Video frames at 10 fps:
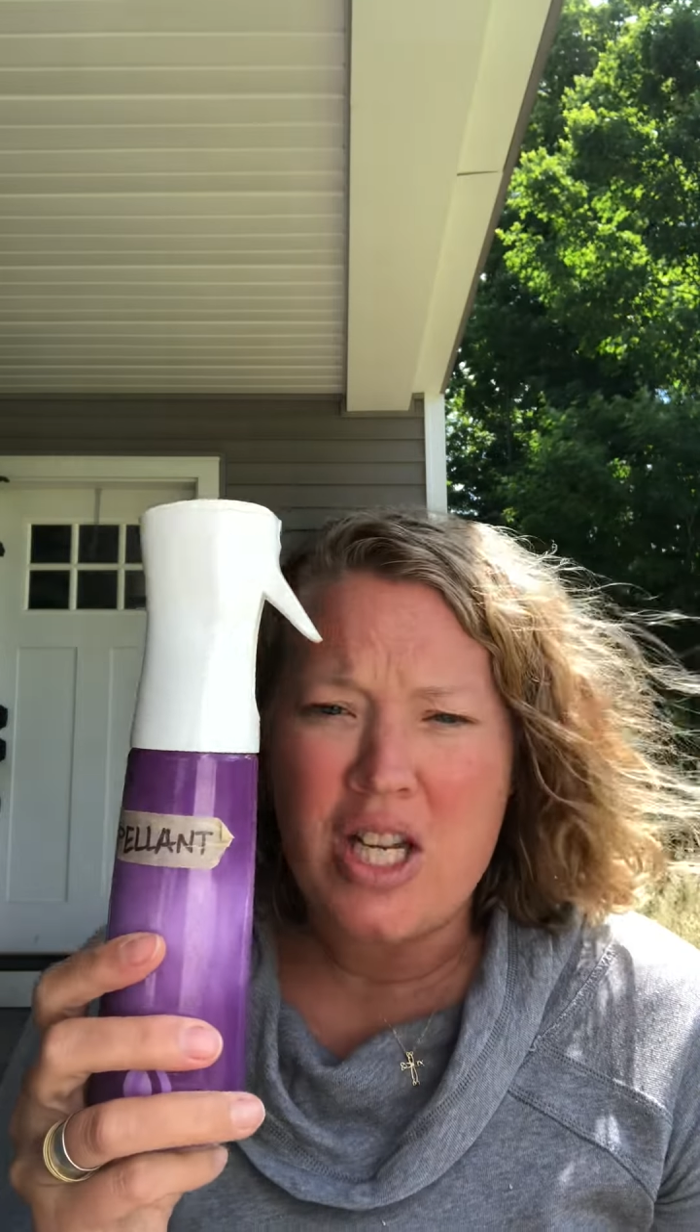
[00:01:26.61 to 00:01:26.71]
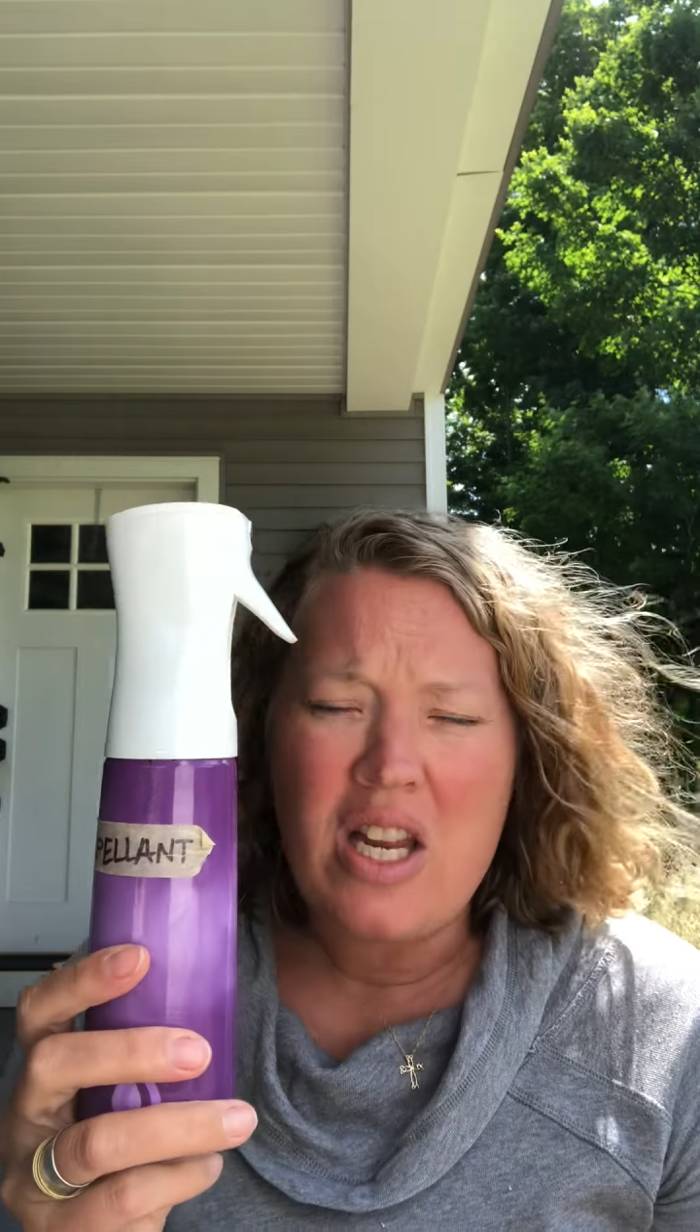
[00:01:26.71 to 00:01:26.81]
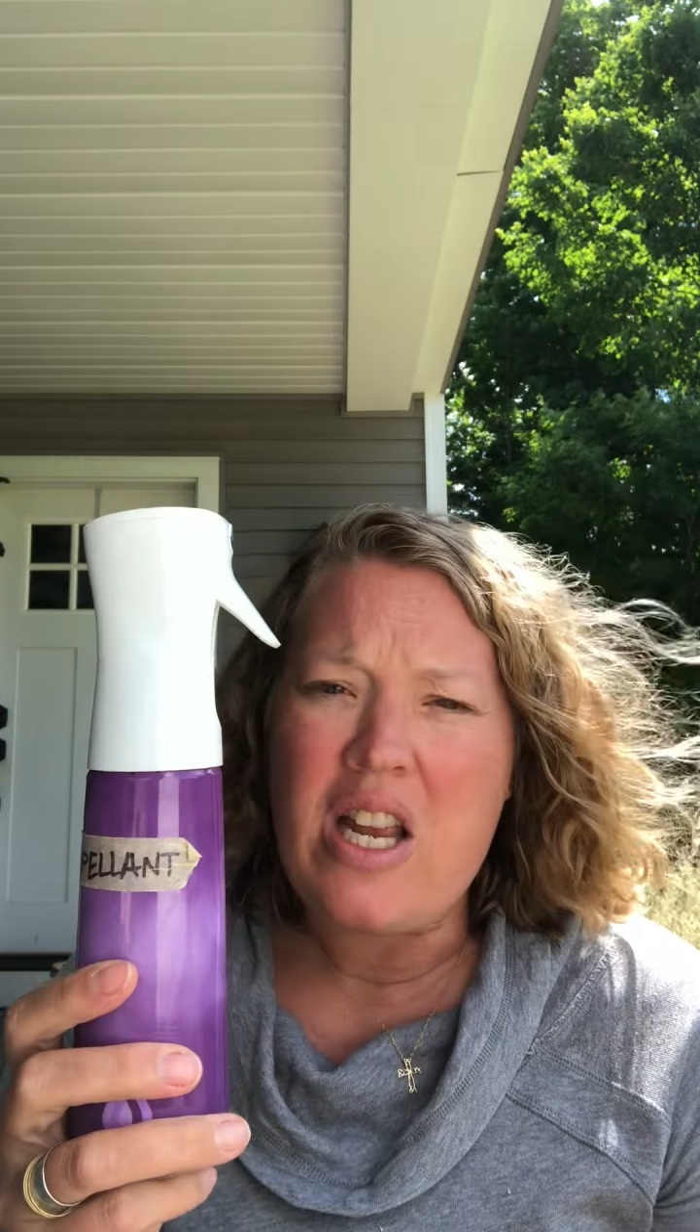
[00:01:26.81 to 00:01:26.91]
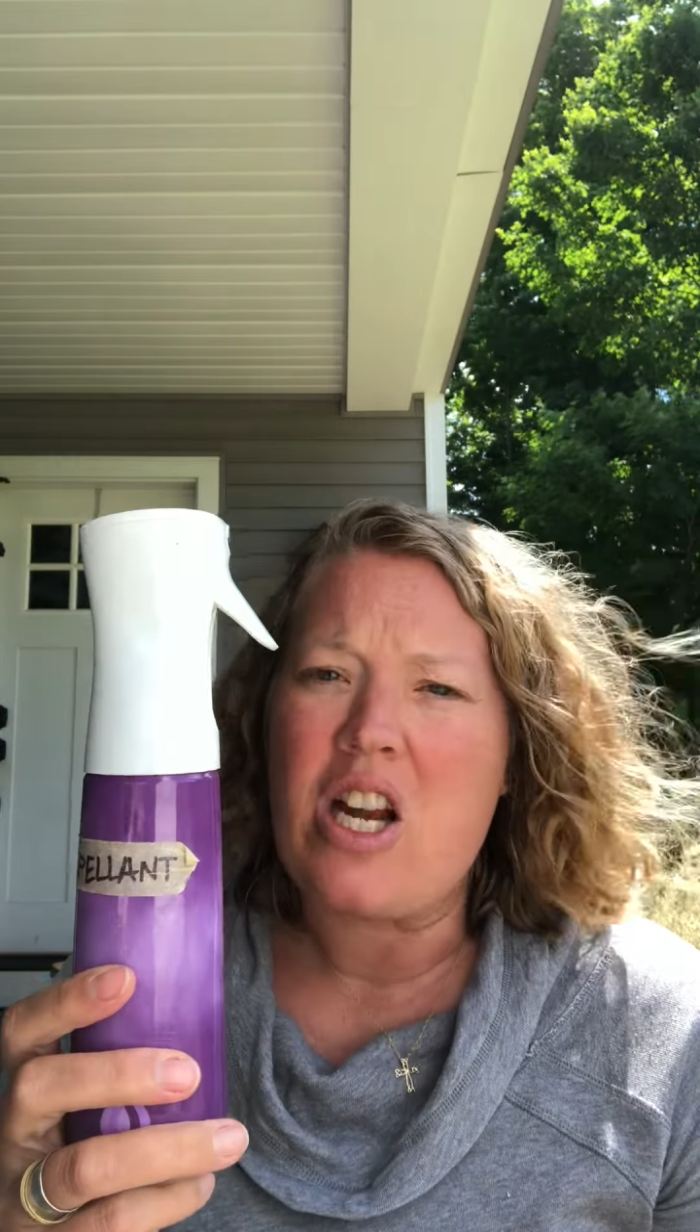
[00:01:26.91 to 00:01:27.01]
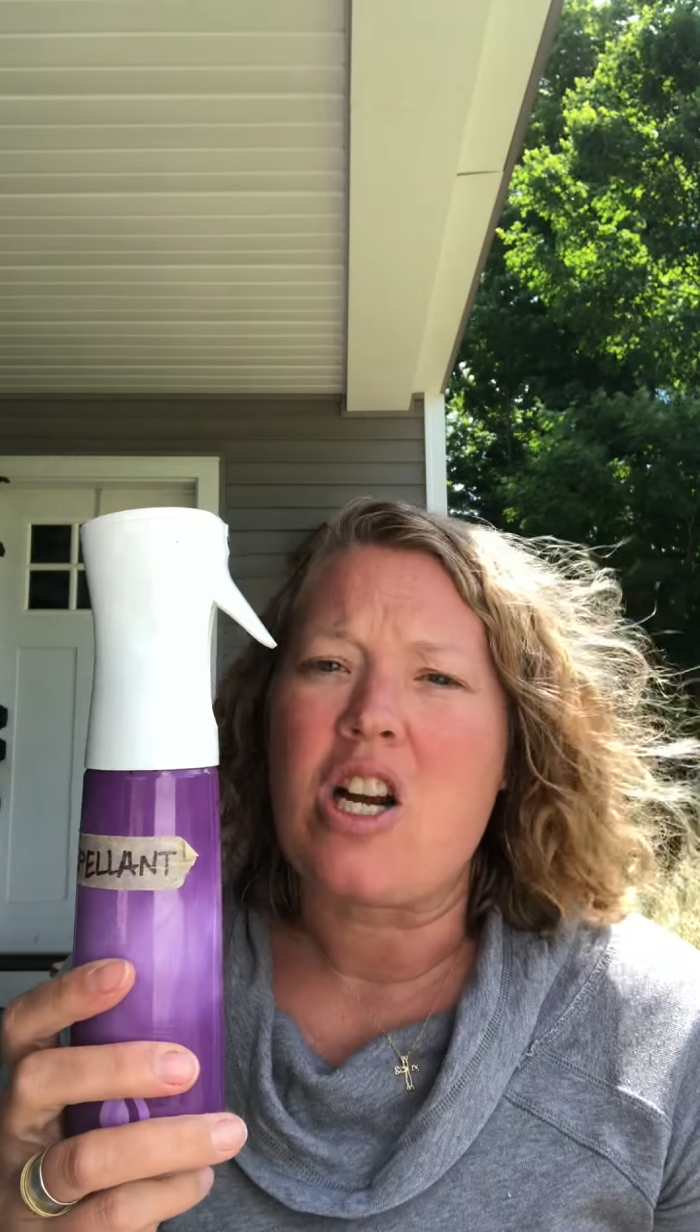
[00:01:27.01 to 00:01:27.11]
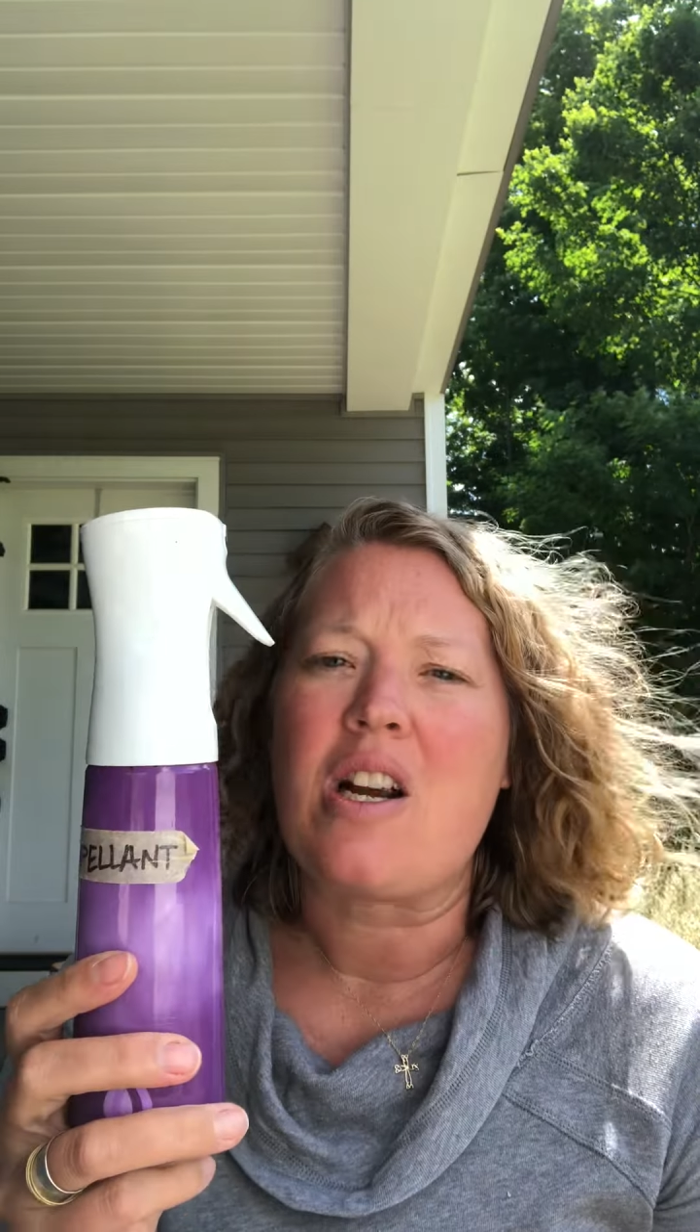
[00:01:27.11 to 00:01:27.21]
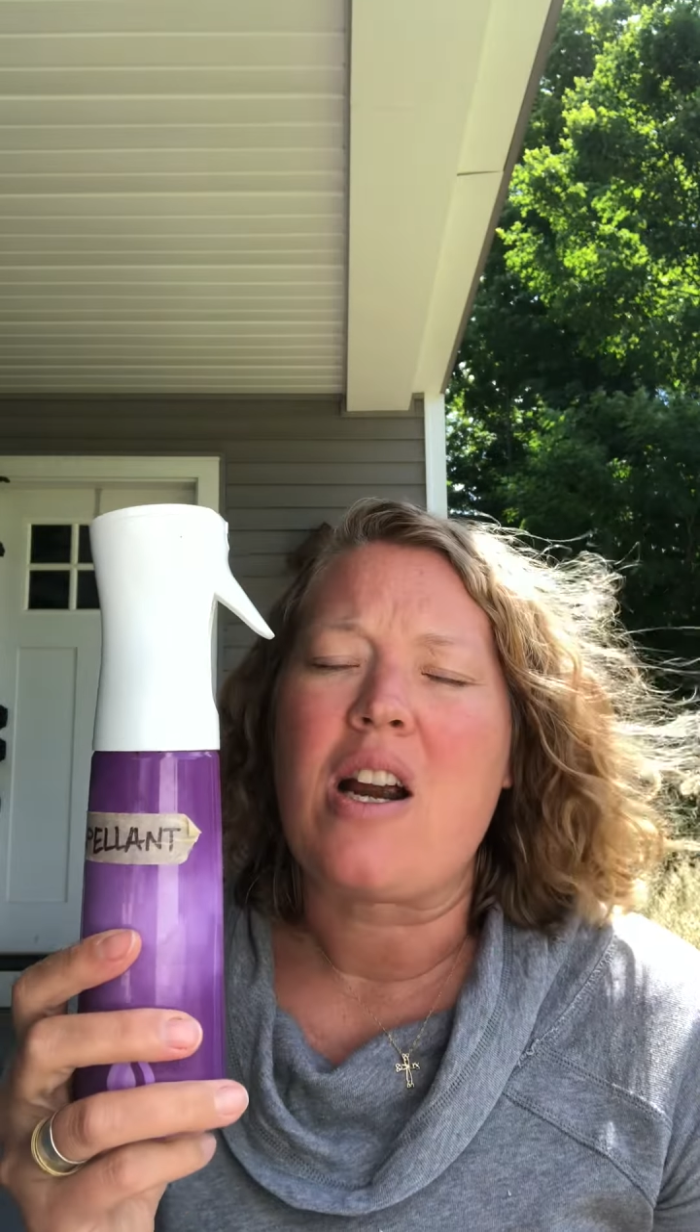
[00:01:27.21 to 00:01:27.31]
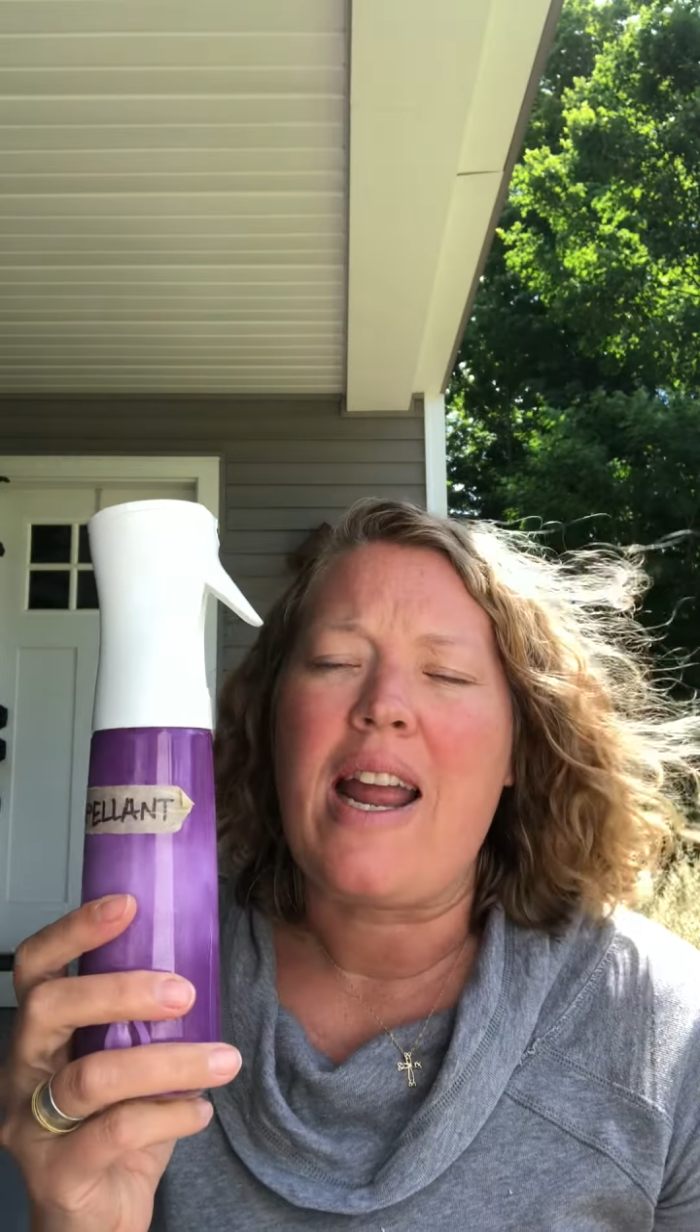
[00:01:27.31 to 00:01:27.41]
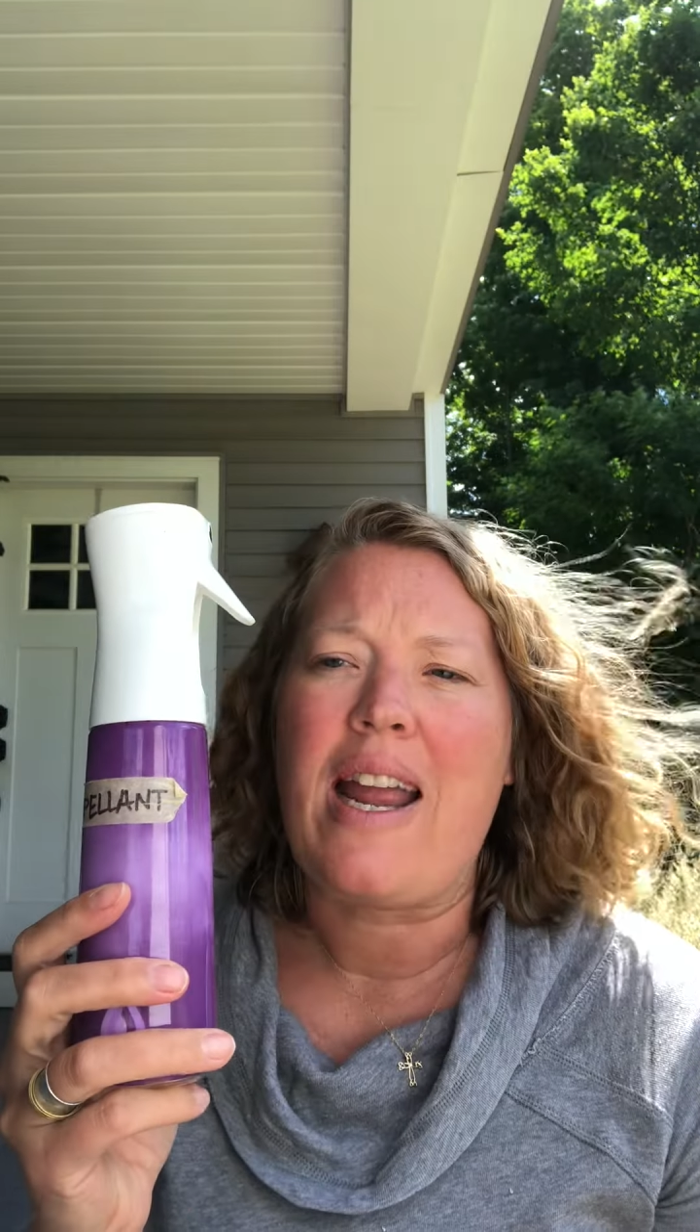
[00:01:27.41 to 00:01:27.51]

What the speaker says: in here,